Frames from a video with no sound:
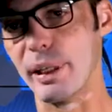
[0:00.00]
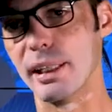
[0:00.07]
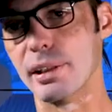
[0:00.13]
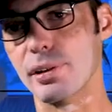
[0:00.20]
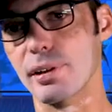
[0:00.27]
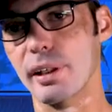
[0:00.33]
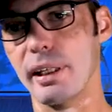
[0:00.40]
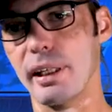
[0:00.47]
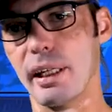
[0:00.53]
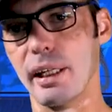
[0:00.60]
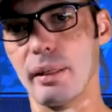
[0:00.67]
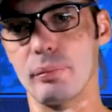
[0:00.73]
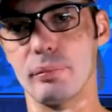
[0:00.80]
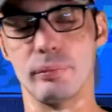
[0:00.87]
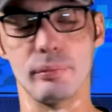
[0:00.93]
back to the
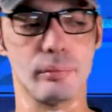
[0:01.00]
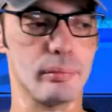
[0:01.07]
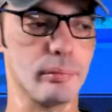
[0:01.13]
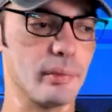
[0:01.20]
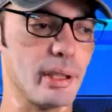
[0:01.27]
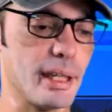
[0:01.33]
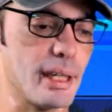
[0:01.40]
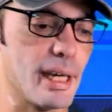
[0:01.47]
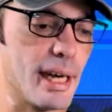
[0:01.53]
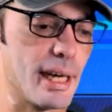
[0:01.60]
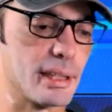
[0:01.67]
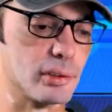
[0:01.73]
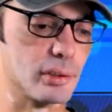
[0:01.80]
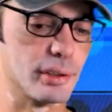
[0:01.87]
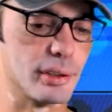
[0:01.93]
game. They
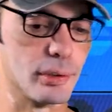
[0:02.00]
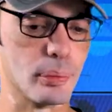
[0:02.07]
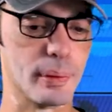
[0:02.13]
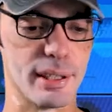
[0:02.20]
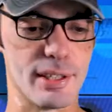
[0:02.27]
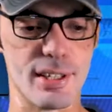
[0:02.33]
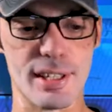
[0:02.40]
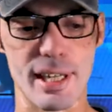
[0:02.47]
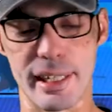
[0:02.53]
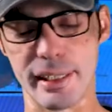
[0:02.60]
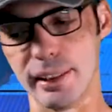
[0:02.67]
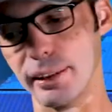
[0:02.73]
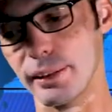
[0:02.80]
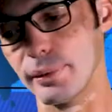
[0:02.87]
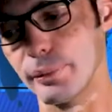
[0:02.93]
had on the
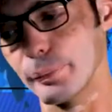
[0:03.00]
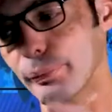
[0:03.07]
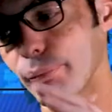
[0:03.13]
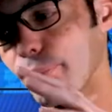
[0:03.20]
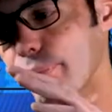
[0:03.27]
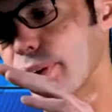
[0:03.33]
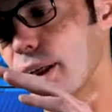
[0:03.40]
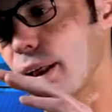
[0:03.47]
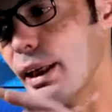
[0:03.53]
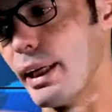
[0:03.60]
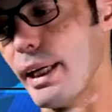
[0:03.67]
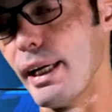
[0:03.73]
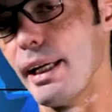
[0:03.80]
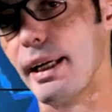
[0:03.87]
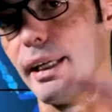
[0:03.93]
22nd
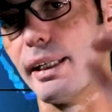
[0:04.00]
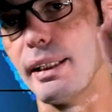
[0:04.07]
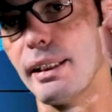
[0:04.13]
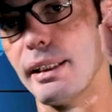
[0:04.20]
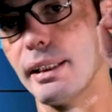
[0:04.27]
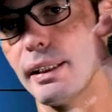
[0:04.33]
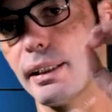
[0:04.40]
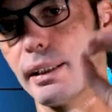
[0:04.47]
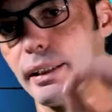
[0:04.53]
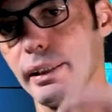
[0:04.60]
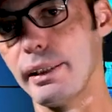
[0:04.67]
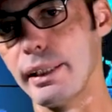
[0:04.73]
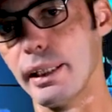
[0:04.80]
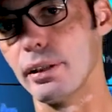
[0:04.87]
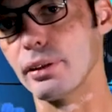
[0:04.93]
a
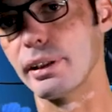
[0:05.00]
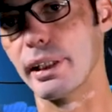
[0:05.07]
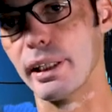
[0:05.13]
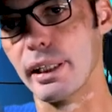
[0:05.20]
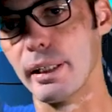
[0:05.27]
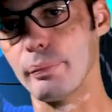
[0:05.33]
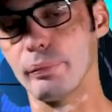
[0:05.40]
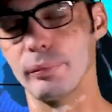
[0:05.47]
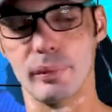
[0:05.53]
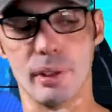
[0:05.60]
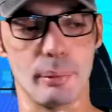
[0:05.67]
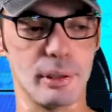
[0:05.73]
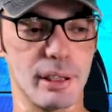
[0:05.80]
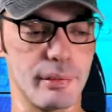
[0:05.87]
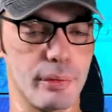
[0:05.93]
downtime.
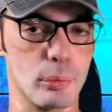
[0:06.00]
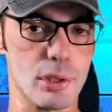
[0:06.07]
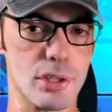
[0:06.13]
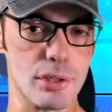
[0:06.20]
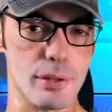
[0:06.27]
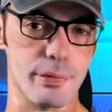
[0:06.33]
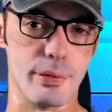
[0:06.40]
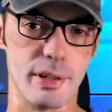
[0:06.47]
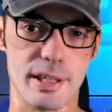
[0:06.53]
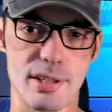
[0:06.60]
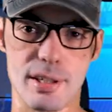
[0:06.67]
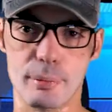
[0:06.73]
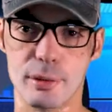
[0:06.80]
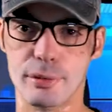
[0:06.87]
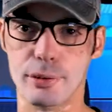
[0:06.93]
I believe it was to fix
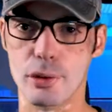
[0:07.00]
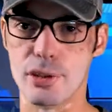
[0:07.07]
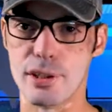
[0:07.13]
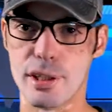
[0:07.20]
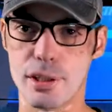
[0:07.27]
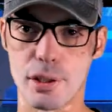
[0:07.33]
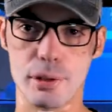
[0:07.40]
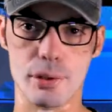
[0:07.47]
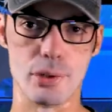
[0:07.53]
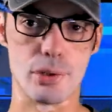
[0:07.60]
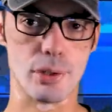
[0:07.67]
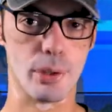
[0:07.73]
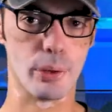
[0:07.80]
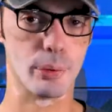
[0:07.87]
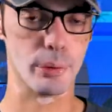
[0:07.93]
some of those issues.
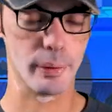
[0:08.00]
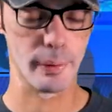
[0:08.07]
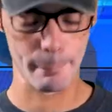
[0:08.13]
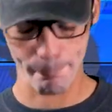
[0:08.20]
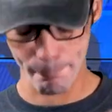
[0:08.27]
So,